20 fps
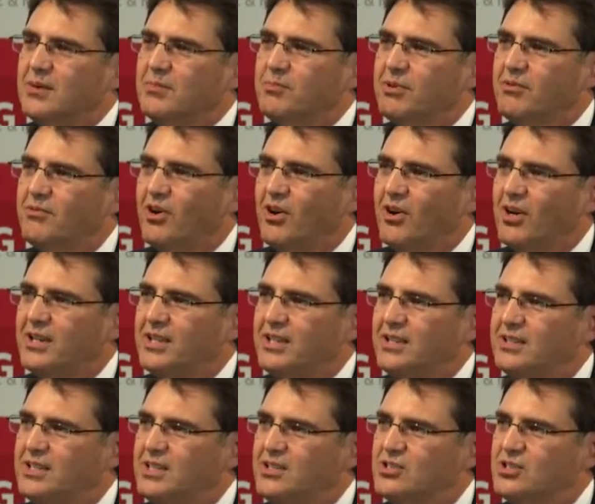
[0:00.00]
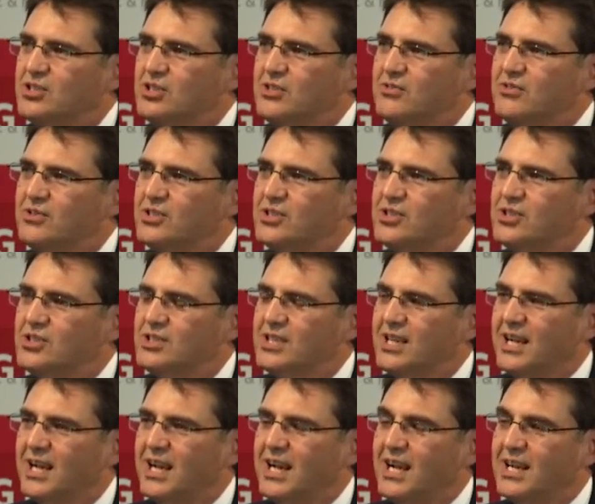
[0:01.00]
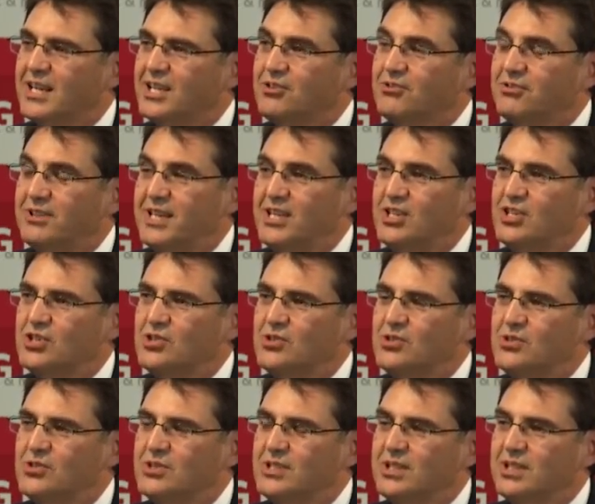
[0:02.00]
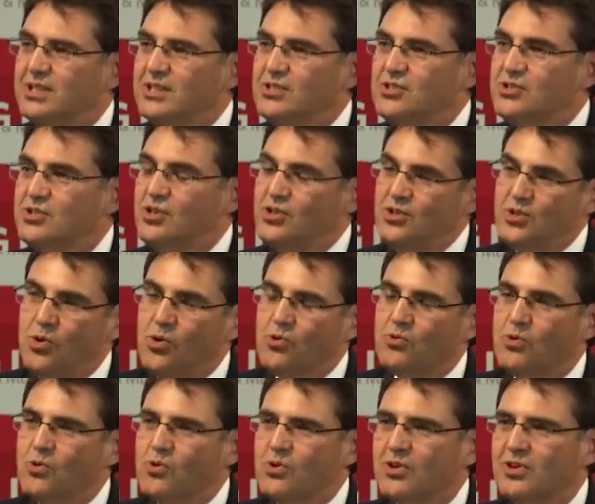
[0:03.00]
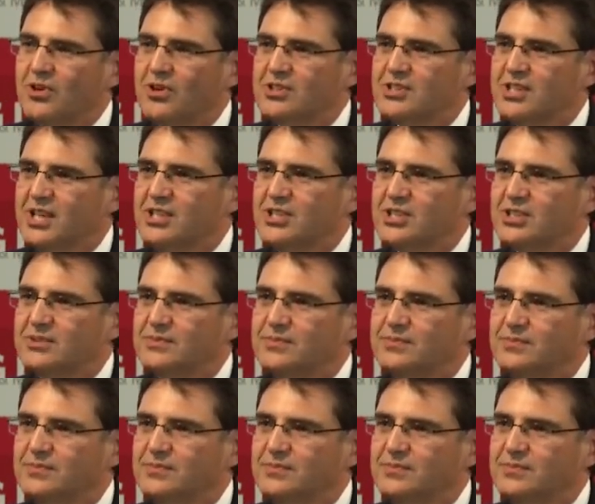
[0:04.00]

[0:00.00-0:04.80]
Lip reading: providing these services are credentialed to your organisation.